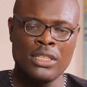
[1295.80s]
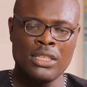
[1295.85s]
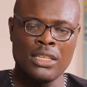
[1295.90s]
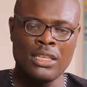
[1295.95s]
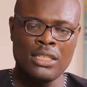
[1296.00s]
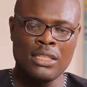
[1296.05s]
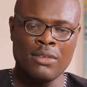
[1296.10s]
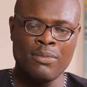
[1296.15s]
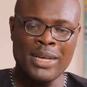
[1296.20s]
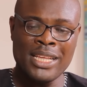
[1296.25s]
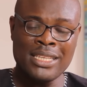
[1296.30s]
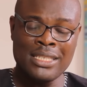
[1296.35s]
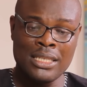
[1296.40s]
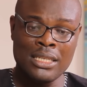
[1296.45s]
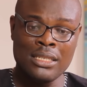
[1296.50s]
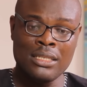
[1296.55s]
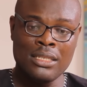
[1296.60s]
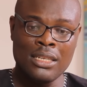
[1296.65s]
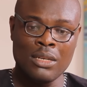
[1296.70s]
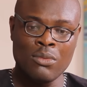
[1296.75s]
In the past
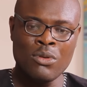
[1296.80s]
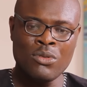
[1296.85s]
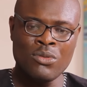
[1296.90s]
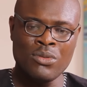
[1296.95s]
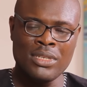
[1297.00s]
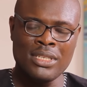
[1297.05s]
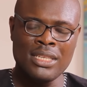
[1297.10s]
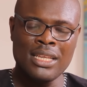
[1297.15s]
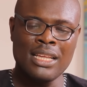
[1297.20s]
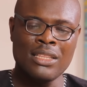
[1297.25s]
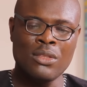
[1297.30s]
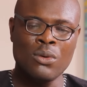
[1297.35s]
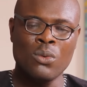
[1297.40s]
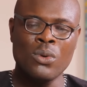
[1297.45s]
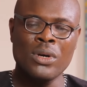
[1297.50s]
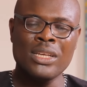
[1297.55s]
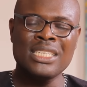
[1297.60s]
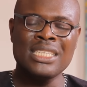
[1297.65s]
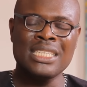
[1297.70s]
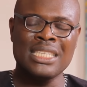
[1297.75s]
6 years, what do you say are
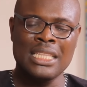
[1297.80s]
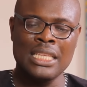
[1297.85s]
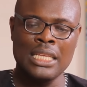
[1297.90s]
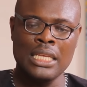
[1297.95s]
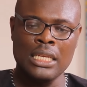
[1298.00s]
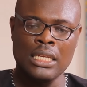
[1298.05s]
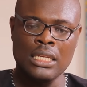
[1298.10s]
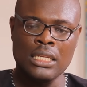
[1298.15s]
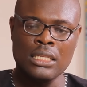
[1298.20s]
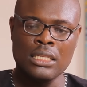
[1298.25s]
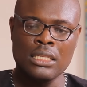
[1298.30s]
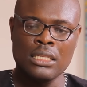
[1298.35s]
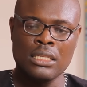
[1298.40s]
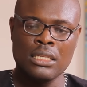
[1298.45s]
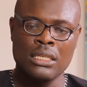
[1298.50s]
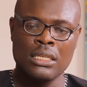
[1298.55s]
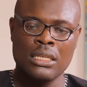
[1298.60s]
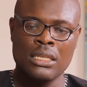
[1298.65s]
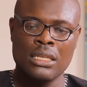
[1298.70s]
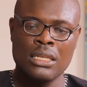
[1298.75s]
the worst things